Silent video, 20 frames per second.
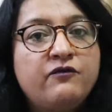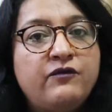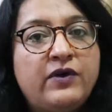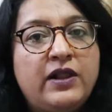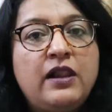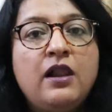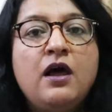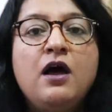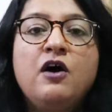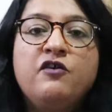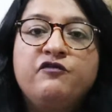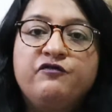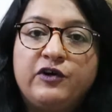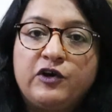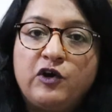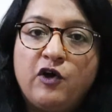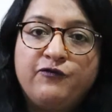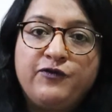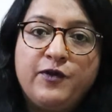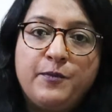Well,
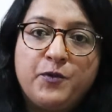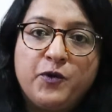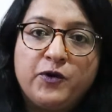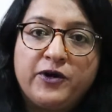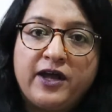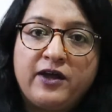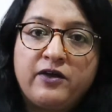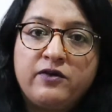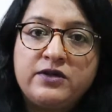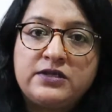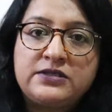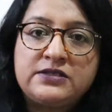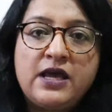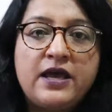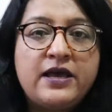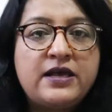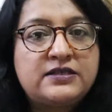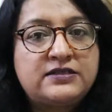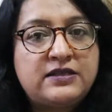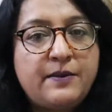one of the protagonists
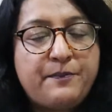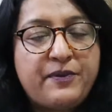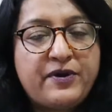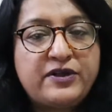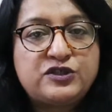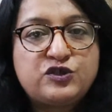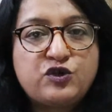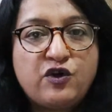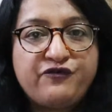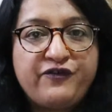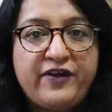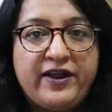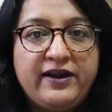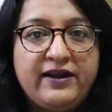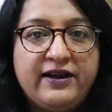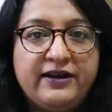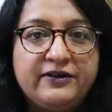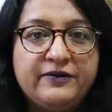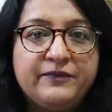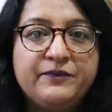is the Prince of
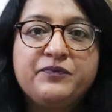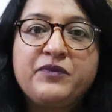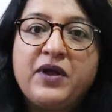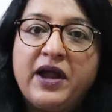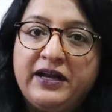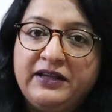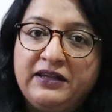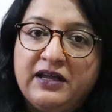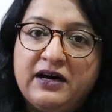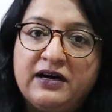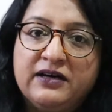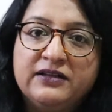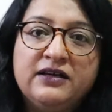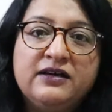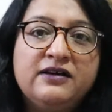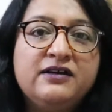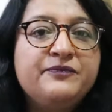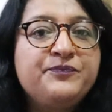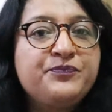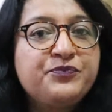England and the
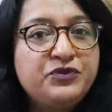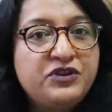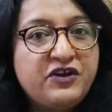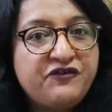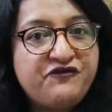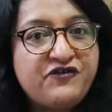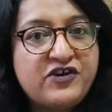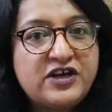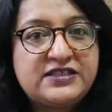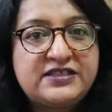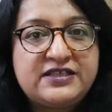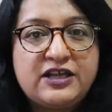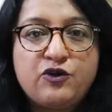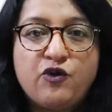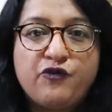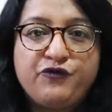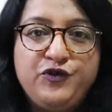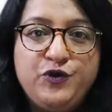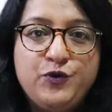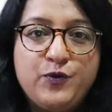other, the first
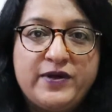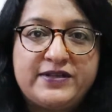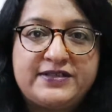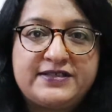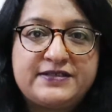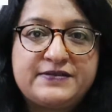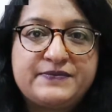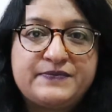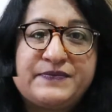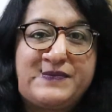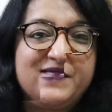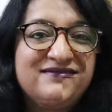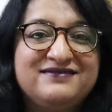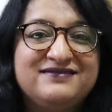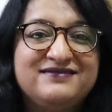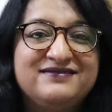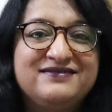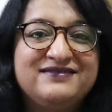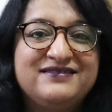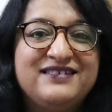son of US.
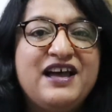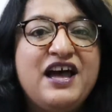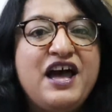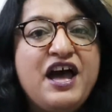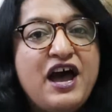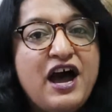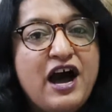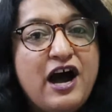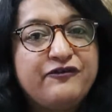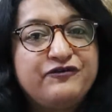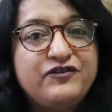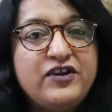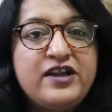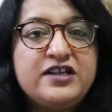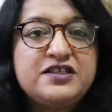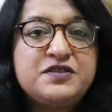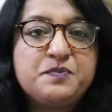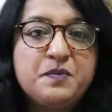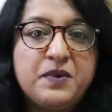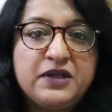After
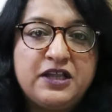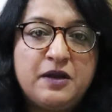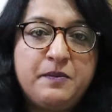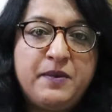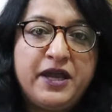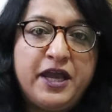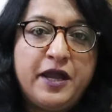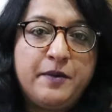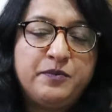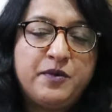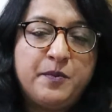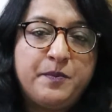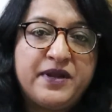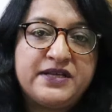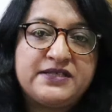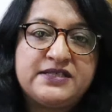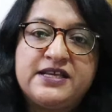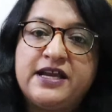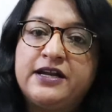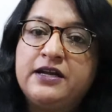his mother became the
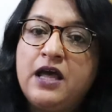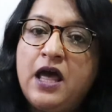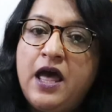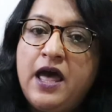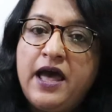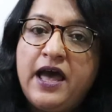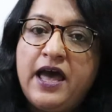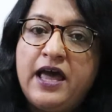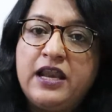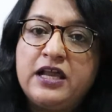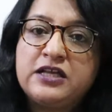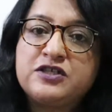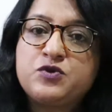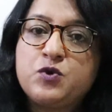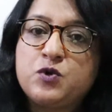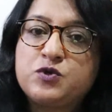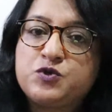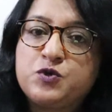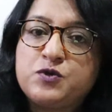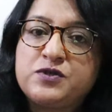president, Alex
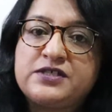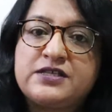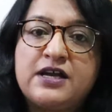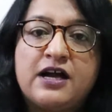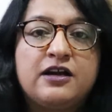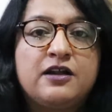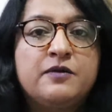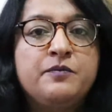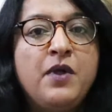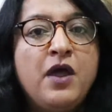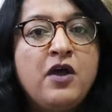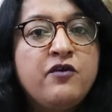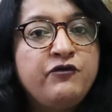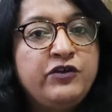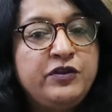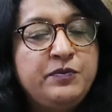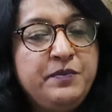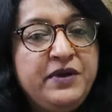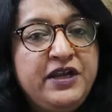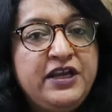rose to stardom
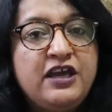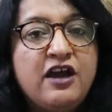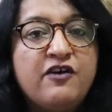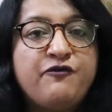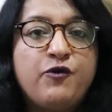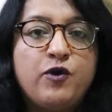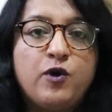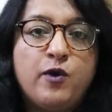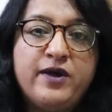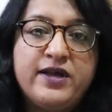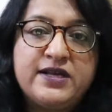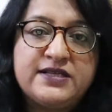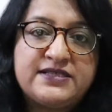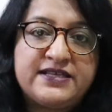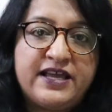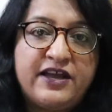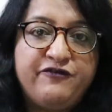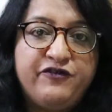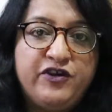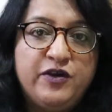with media following
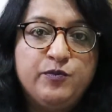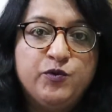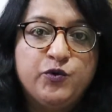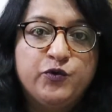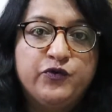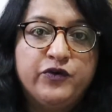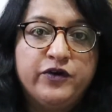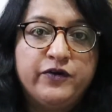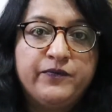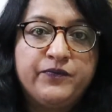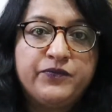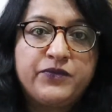his every move.